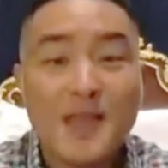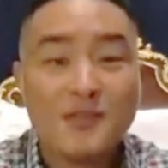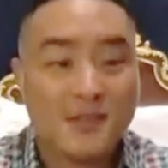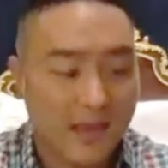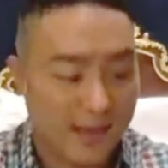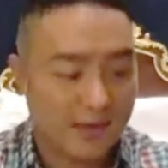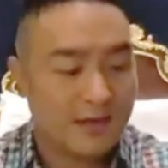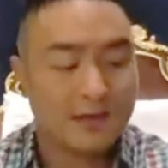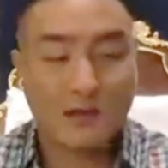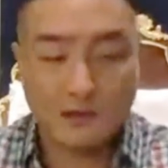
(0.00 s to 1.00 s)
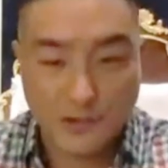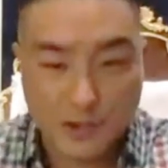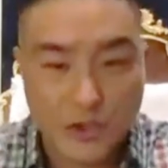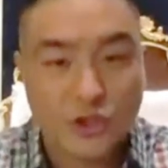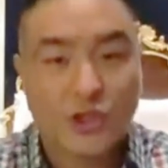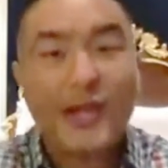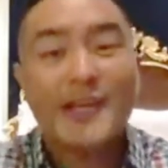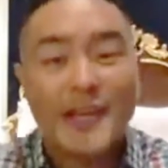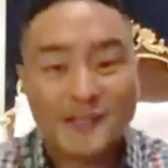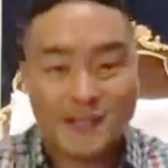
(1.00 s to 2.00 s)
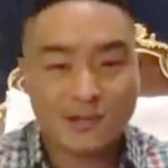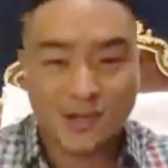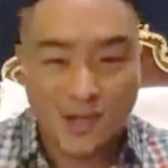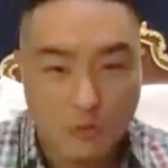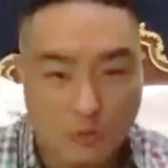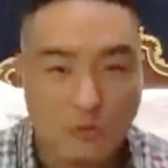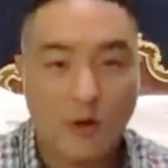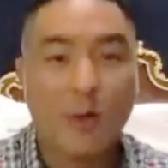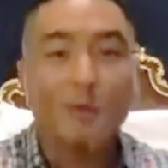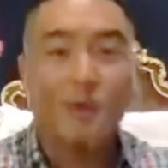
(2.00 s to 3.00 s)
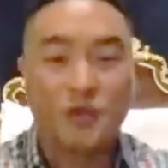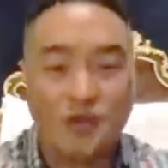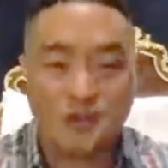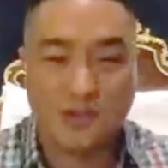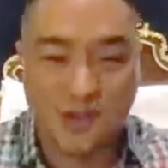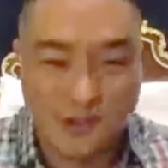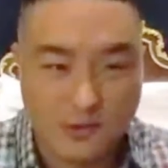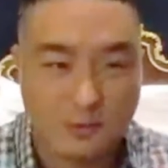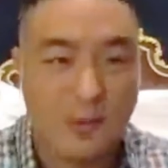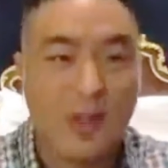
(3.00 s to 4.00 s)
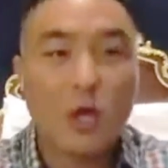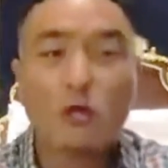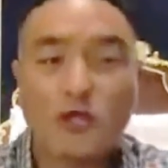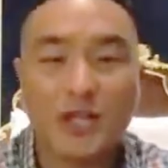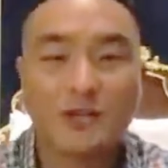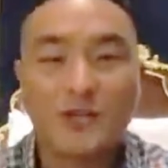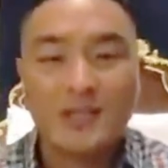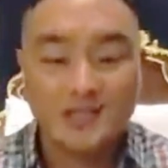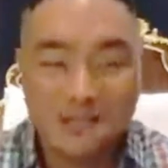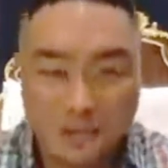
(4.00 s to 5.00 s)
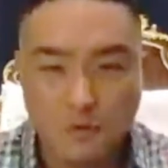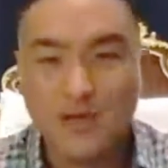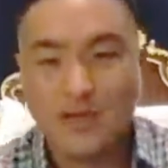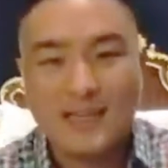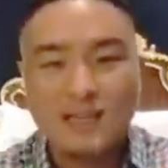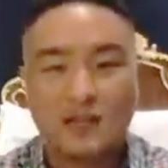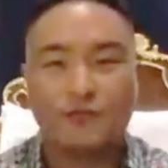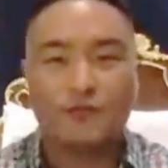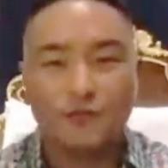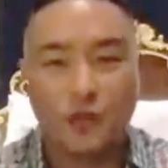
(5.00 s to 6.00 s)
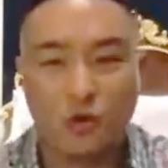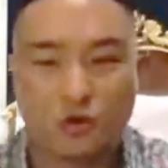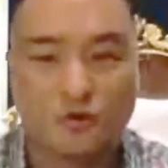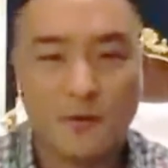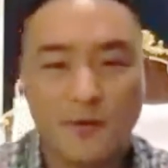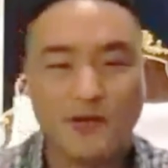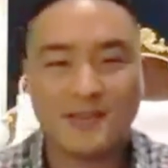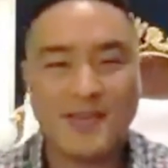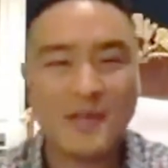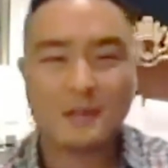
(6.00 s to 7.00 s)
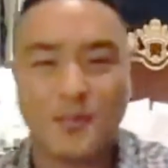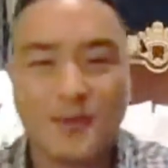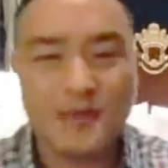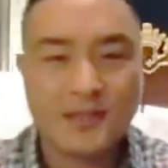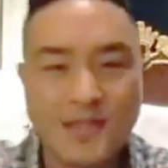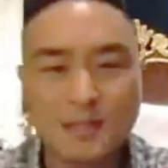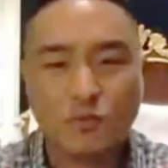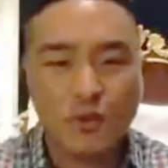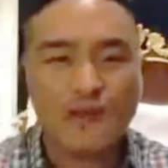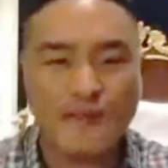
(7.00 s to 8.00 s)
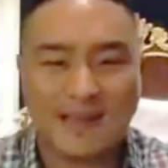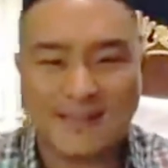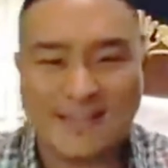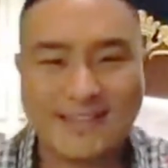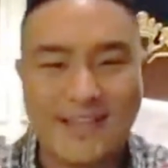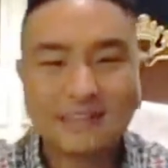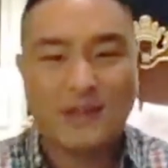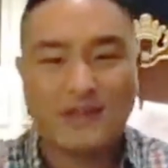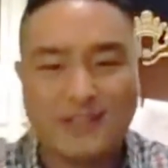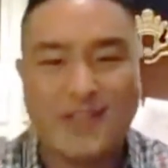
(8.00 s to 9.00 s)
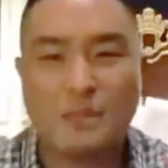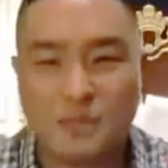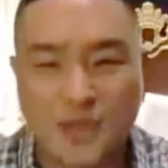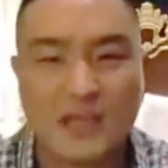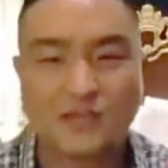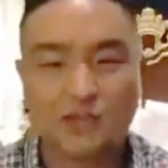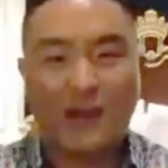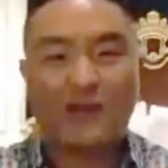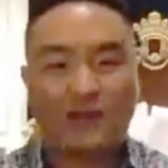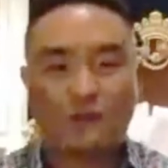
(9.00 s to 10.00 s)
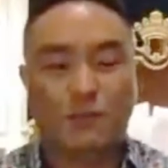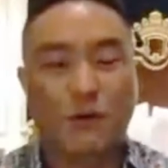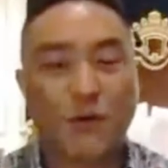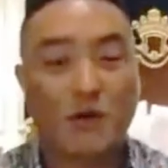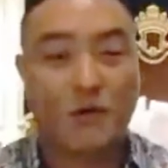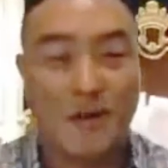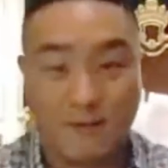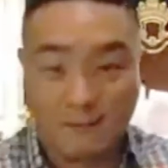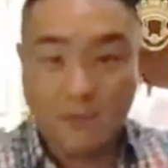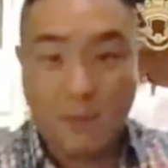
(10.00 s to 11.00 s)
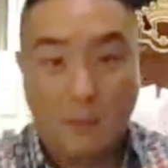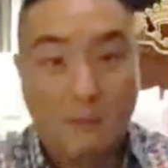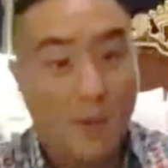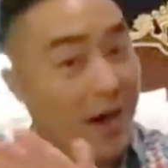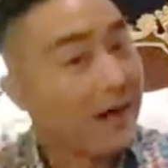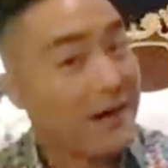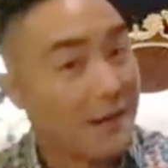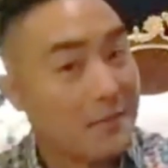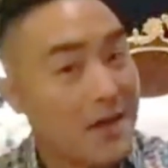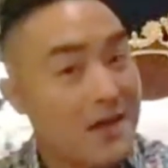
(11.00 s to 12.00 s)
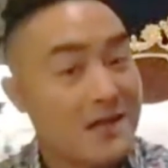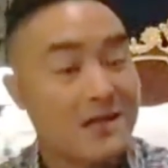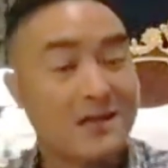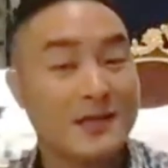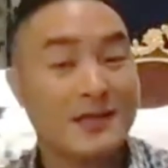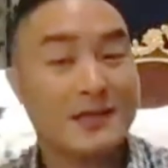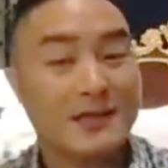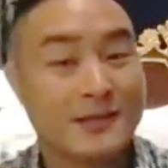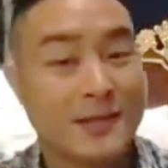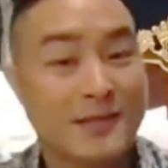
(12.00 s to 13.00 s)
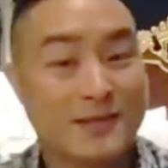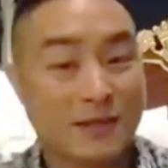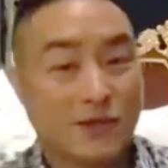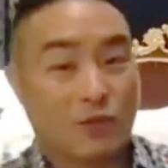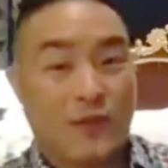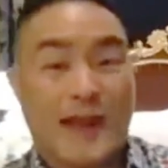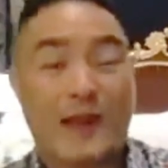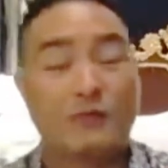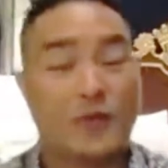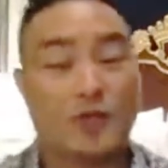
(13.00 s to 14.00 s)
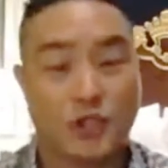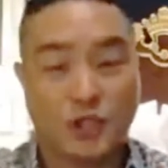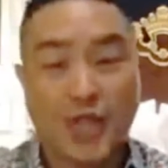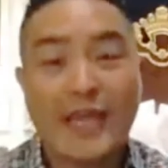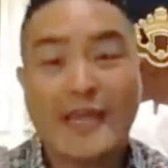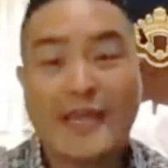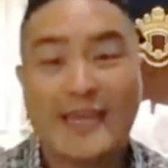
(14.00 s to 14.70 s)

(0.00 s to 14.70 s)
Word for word: which means that there's a shaking, there's an eruption, there's an explosion, there's a release of souls from the deep. Deep cries out into deep. The deep things are exploding right now from the bottom. The, the ground is